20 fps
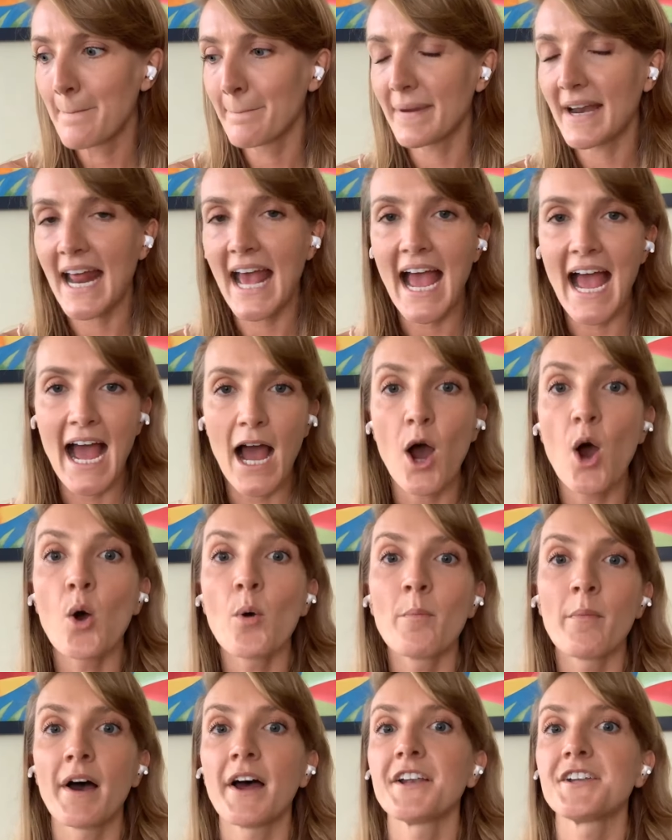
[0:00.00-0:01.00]
but
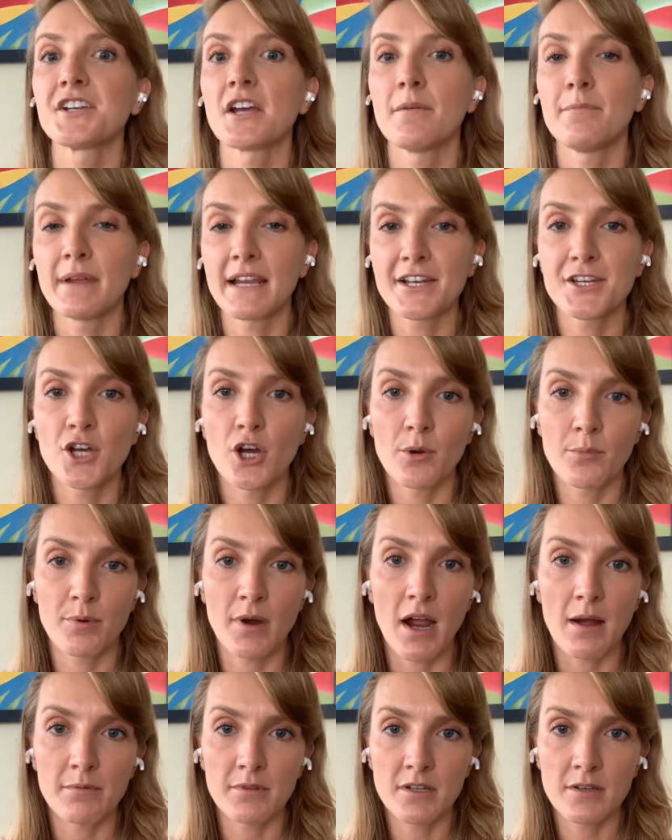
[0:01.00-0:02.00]
how much a big toe
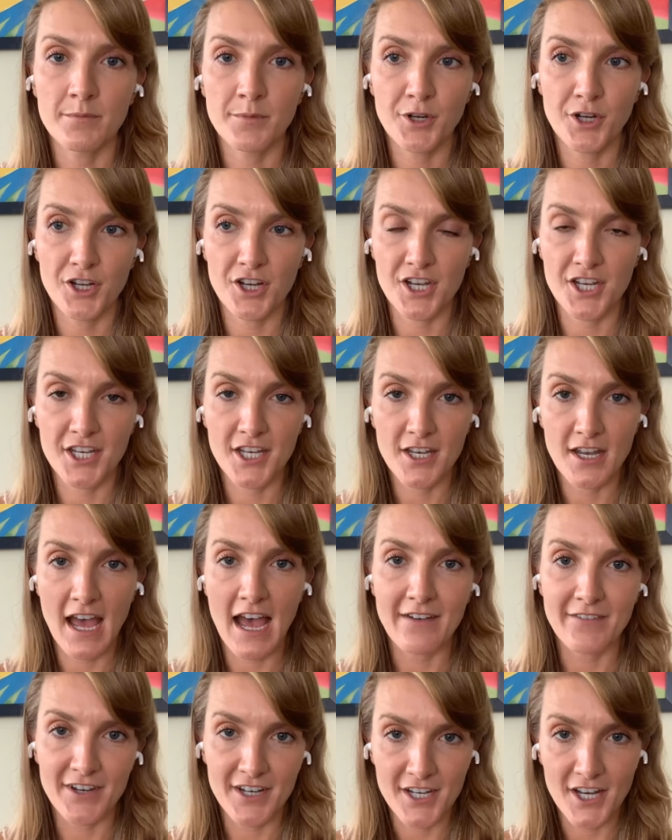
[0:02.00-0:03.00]
problem could
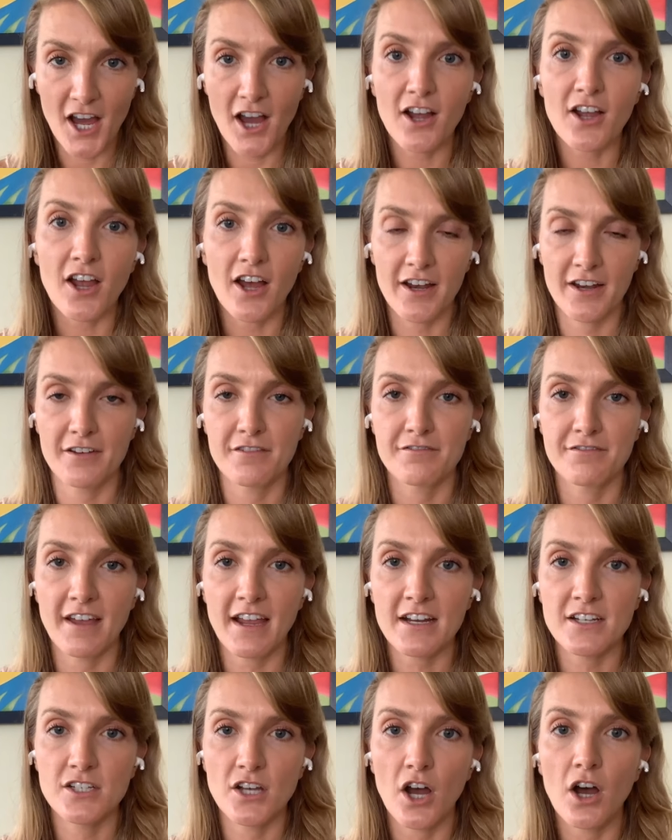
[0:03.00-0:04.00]
have a knock-on
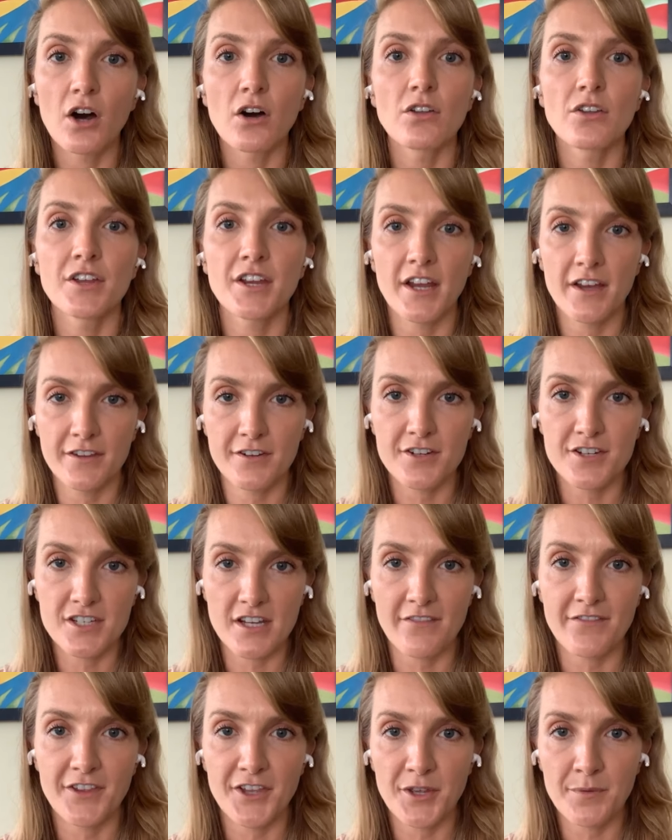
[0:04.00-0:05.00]
effect to all the other
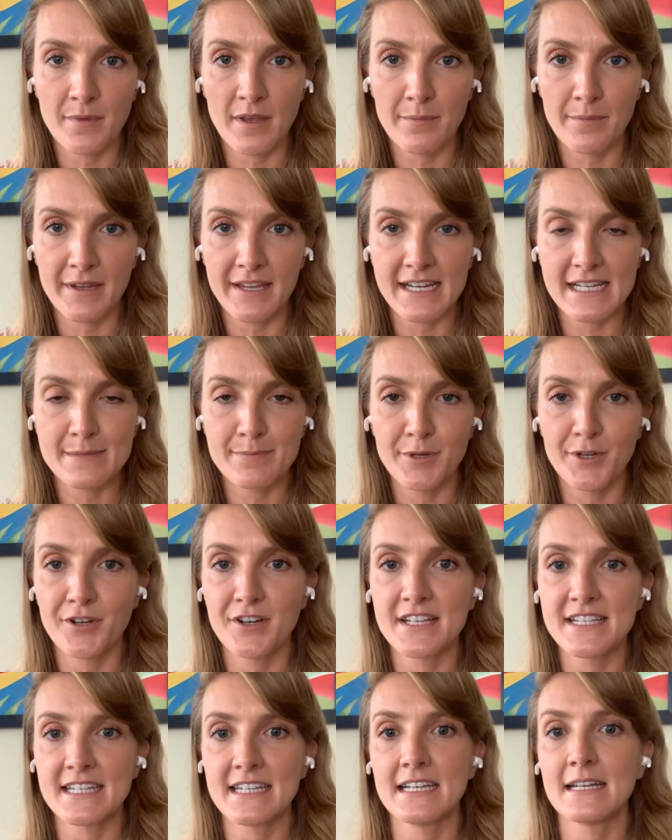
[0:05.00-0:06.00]
stuff that you may be
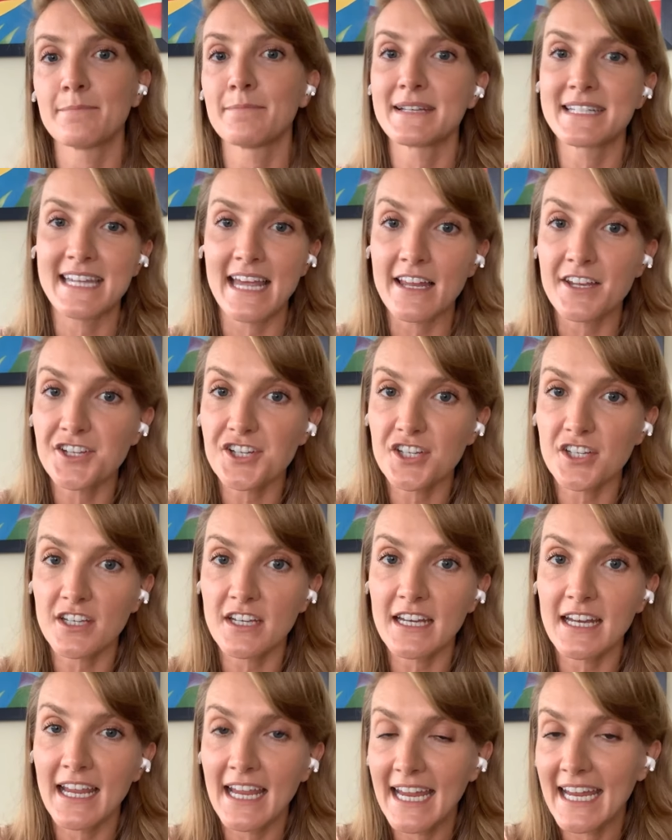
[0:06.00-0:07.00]
experiencing
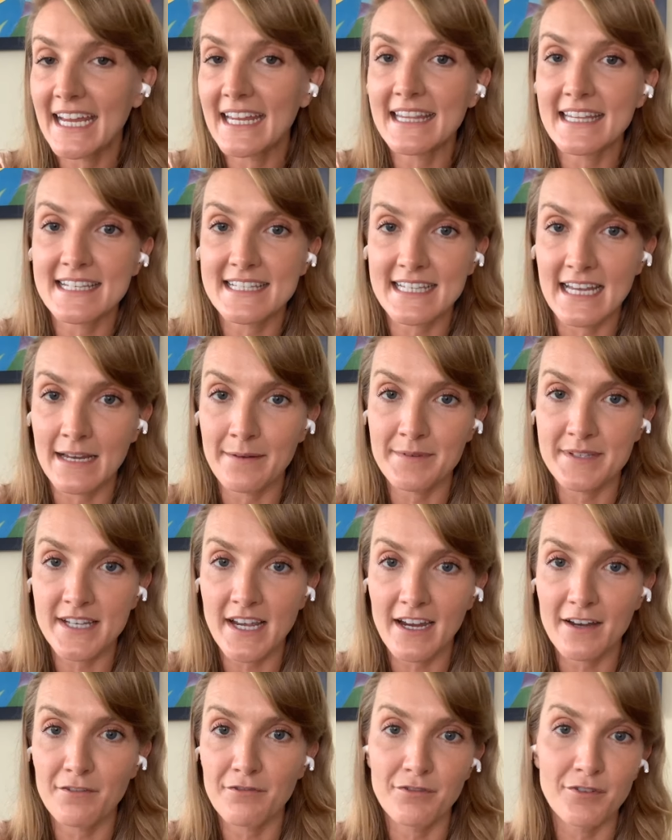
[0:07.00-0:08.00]
potentially in the same
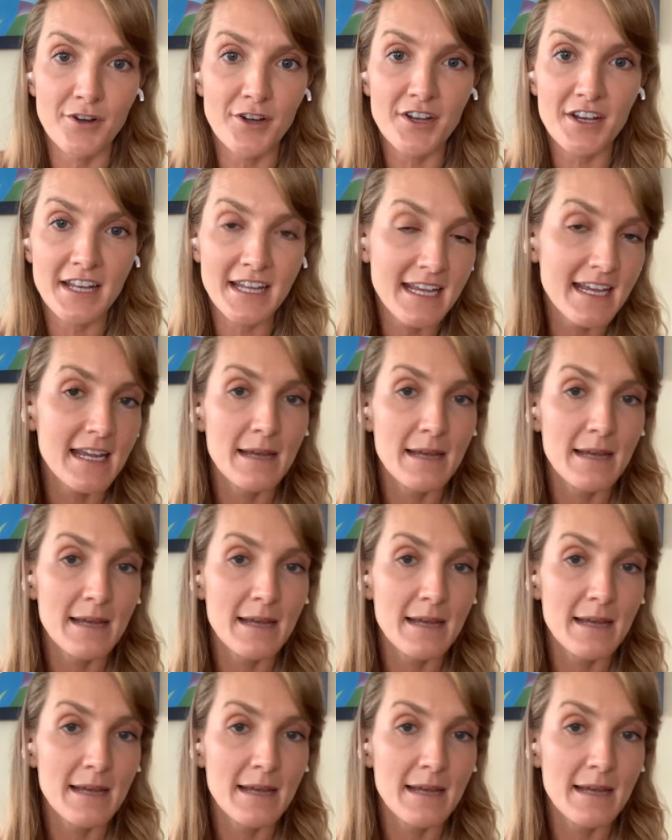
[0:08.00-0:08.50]
side foot,